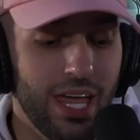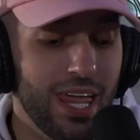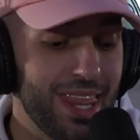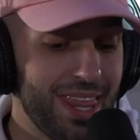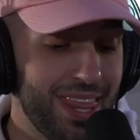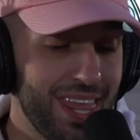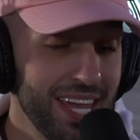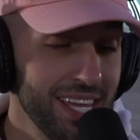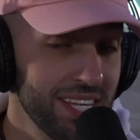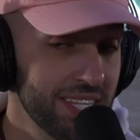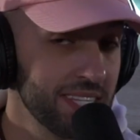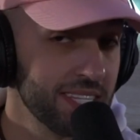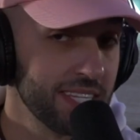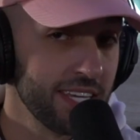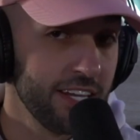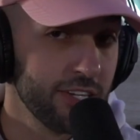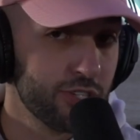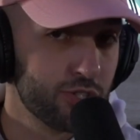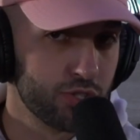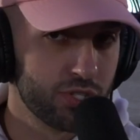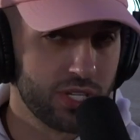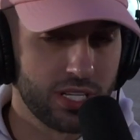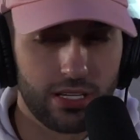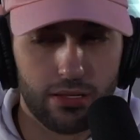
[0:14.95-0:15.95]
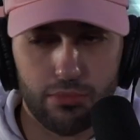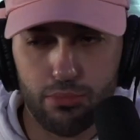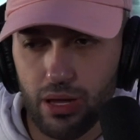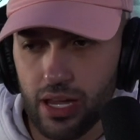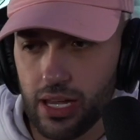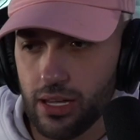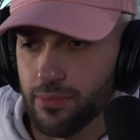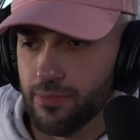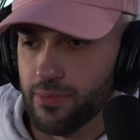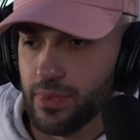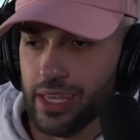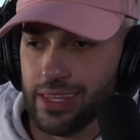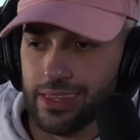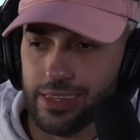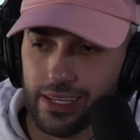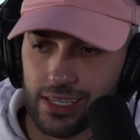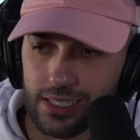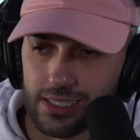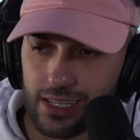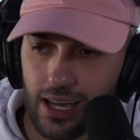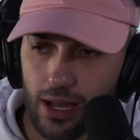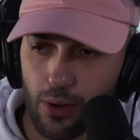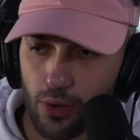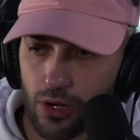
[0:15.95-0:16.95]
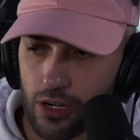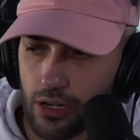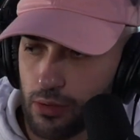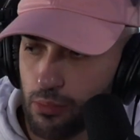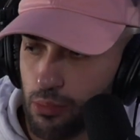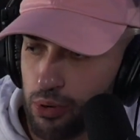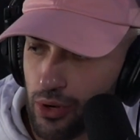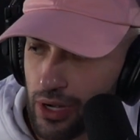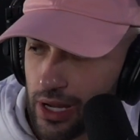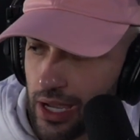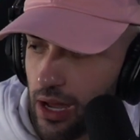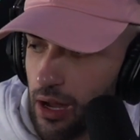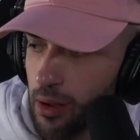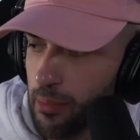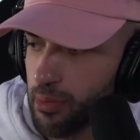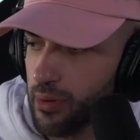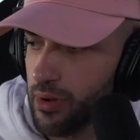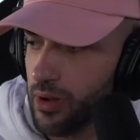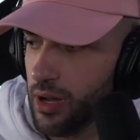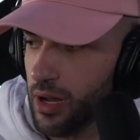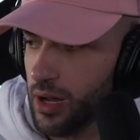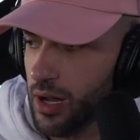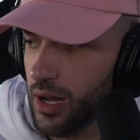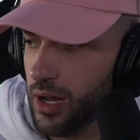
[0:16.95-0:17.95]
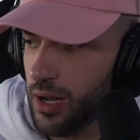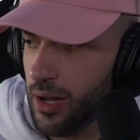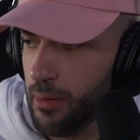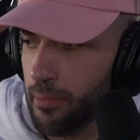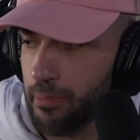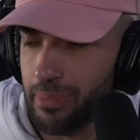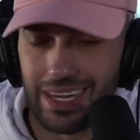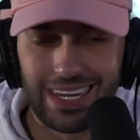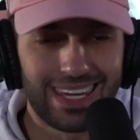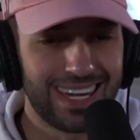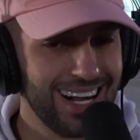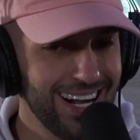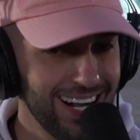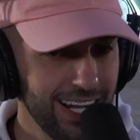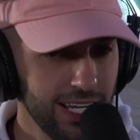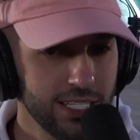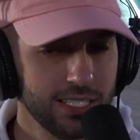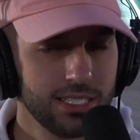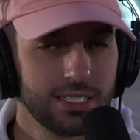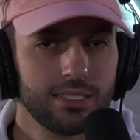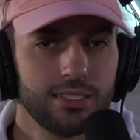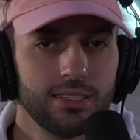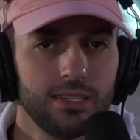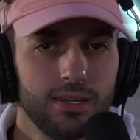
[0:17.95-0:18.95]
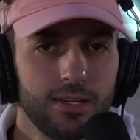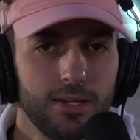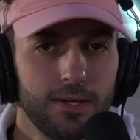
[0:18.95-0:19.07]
This is an interesting debate, and this I wanted to bring up because